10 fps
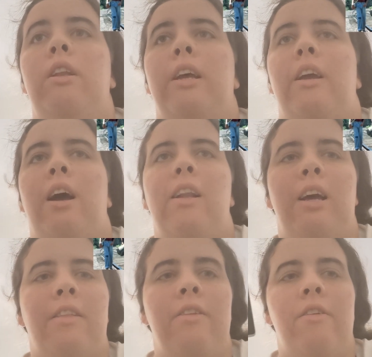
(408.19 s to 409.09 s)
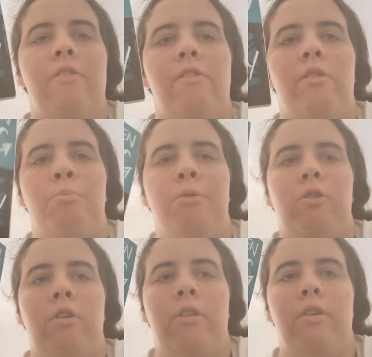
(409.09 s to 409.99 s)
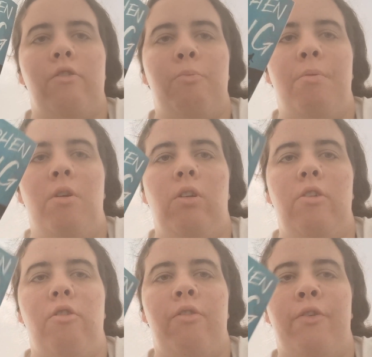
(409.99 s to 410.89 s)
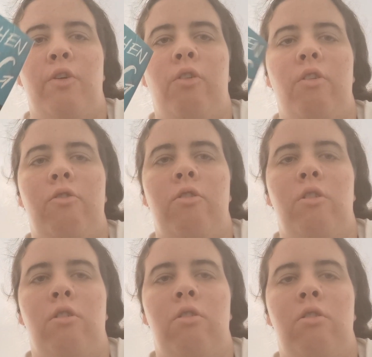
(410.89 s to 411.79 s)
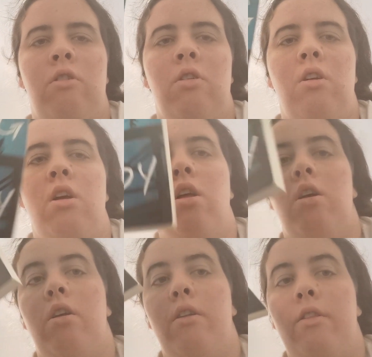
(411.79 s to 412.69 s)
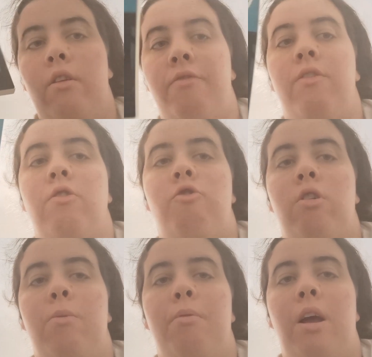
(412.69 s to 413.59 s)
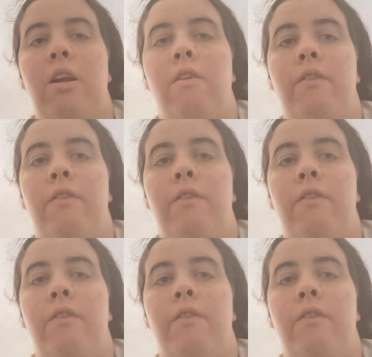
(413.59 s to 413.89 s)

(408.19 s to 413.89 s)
Like, I like that this is a book that's purely just focused on the friendship and